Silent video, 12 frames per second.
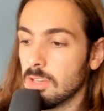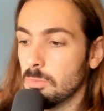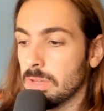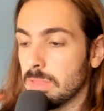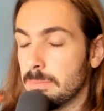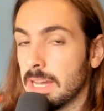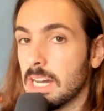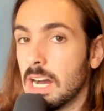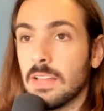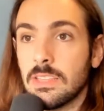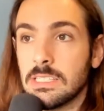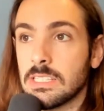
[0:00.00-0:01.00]
with Mike
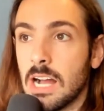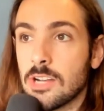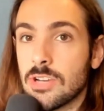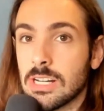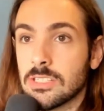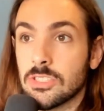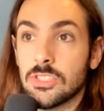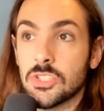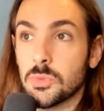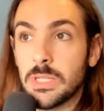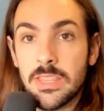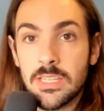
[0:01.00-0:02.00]
Conley's contract just to
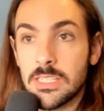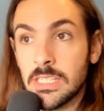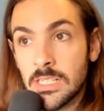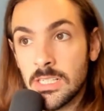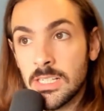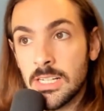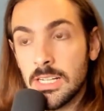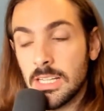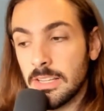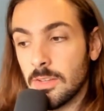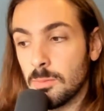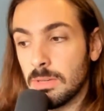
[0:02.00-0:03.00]
sweeten the deal a
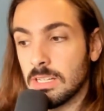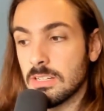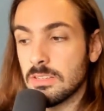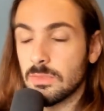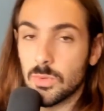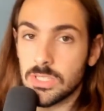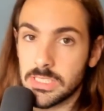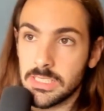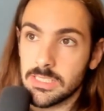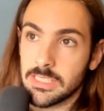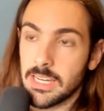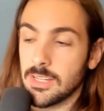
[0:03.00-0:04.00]
little bit, because of course he
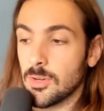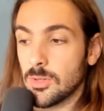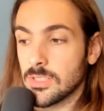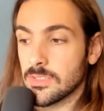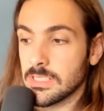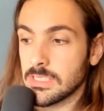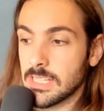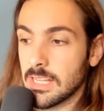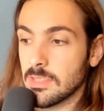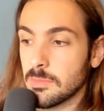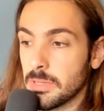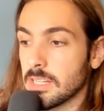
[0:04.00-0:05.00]
is getting older and he's not
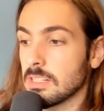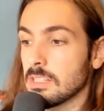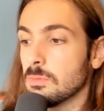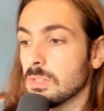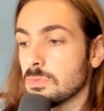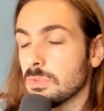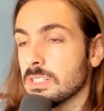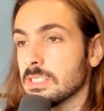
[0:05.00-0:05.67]
the player he once was.